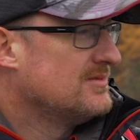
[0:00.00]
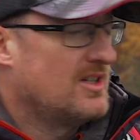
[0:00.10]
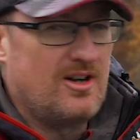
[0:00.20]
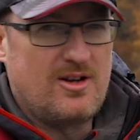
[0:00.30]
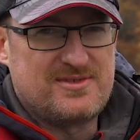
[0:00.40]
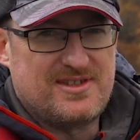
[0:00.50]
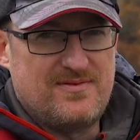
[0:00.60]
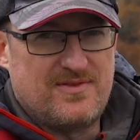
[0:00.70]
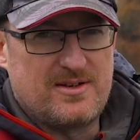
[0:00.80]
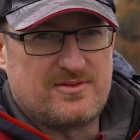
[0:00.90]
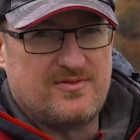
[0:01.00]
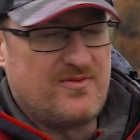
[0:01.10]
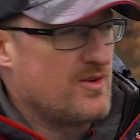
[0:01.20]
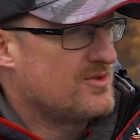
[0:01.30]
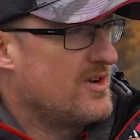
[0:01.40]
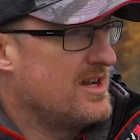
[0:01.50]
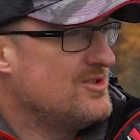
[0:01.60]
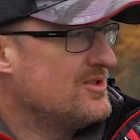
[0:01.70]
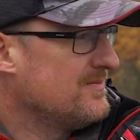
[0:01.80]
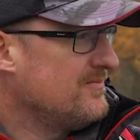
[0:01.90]
Hi, I'm Steve Phillips from Fox
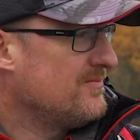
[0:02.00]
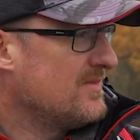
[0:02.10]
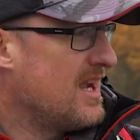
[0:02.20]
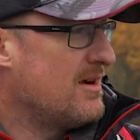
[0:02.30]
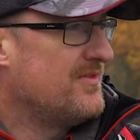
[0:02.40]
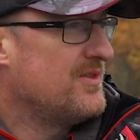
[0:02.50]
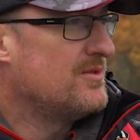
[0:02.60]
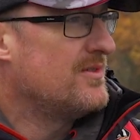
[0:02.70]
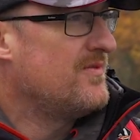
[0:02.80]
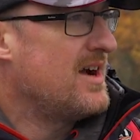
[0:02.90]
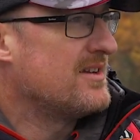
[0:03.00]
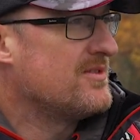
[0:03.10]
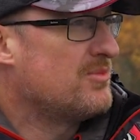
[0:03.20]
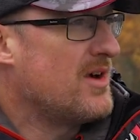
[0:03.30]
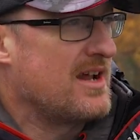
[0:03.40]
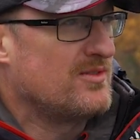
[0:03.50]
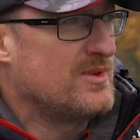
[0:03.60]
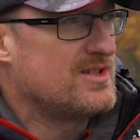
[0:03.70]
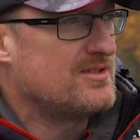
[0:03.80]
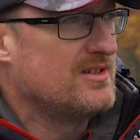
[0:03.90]
Rage. Now, if you're a fan of the brand,
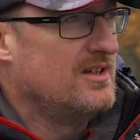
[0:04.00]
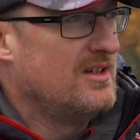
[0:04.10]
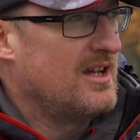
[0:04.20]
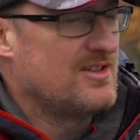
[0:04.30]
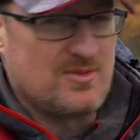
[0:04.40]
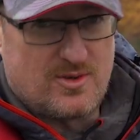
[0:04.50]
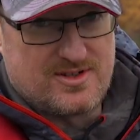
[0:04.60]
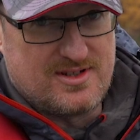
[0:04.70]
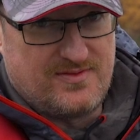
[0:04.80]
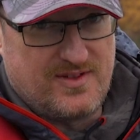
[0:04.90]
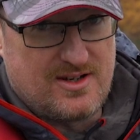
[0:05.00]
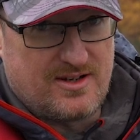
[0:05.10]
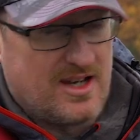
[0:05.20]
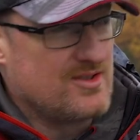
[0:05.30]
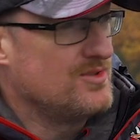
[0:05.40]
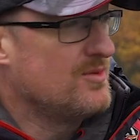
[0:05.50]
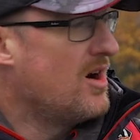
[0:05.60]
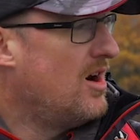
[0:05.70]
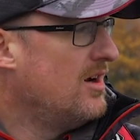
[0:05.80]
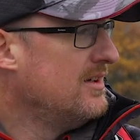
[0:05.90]
which as you're watching this video, I guess you
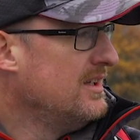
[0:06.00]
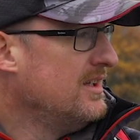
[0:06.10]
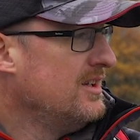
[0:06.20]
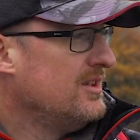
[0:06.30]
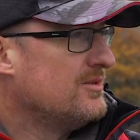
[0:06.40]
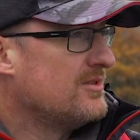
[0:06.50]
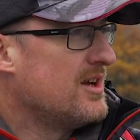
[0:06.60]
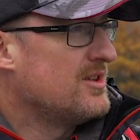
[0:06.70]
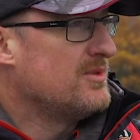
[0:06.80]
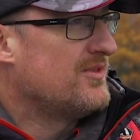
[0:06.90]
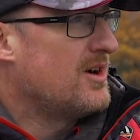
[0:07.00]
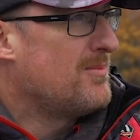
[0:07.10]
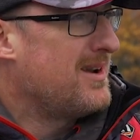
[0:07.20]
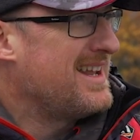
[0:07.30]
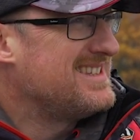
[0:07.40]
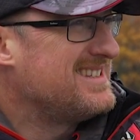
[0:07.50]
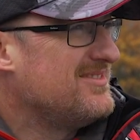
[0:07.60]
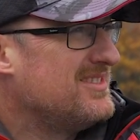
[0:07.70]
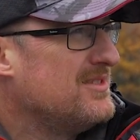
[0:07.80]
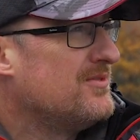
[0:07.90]
are, you'll know that we've got plenty
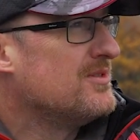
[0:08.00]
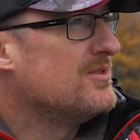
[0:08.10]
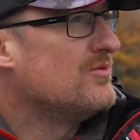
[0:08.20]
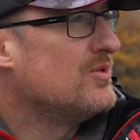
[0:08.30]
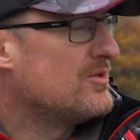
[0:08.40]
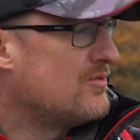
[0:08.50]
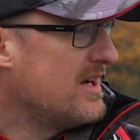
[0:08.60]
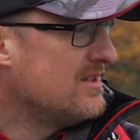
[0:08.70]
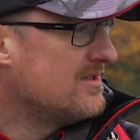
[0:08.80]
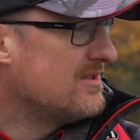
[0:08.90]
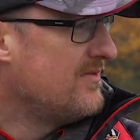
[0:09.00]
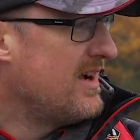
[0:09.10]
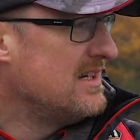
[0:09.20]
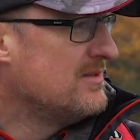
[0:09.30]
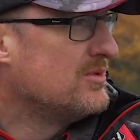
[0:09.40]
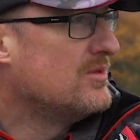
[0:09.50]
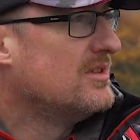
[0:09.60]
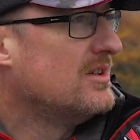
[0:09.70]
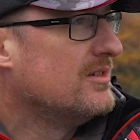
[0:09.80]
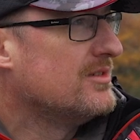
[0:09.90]
of different rod ranges available
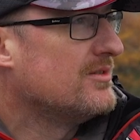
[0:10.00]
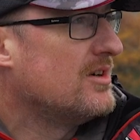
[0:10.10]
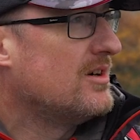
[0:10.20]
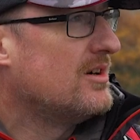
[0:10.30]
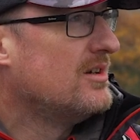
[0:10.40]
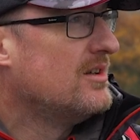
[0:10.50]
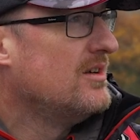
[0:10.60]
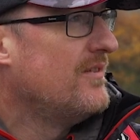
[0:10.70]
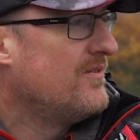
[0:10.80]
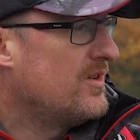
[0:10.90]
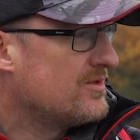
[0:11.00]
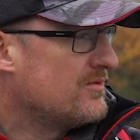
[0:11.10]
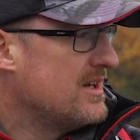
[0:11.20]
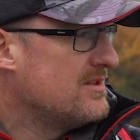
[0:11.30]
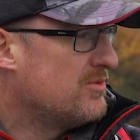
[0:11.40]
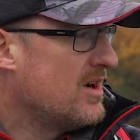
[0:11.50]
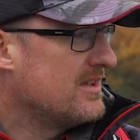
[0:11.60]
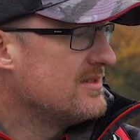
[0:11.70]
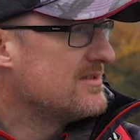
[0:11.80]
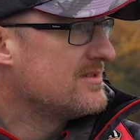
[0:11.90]
under our Fox Rage
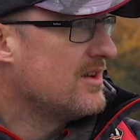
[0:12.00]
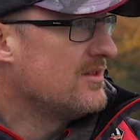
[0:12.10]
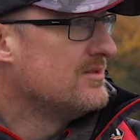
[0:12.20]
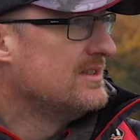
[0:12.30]
brand. So